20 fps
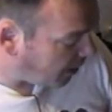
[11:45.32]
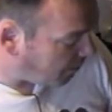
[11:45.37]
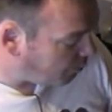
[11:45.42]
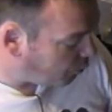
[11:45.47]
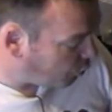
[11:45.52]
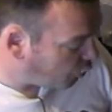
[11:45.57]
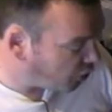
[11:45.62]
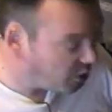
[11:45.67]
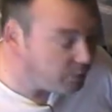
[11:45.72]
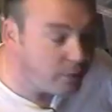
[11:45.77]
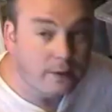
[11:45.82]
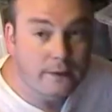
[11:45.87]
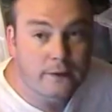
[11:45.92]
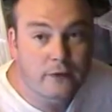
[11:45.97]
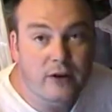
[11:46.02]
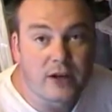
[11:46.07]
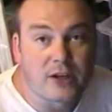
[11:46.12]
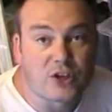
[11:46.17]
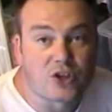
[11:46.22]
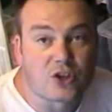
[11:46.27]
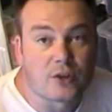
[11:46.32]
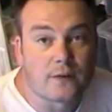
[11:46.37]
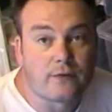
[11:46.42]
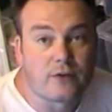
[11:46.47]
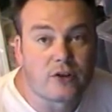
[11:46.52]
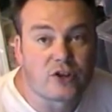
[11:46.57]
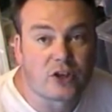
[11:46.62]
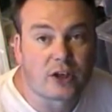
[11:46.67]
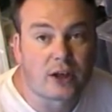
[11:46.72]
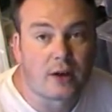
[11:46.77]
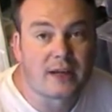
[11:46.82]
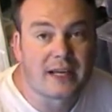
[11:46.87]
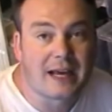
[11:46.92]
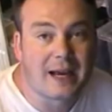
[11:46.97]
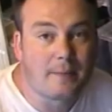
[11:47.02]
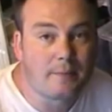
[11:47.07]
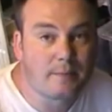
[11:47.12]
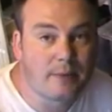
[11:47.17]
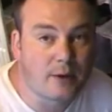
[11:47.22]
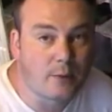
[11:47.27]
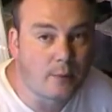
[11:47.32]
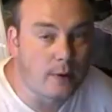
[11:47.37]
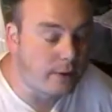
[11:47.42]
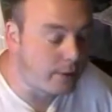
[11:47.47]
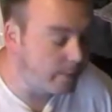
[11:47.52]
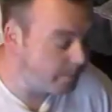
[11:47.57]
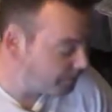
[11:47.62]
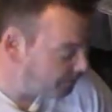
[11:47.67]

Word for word: a portable fridge, the fridge I go camping with.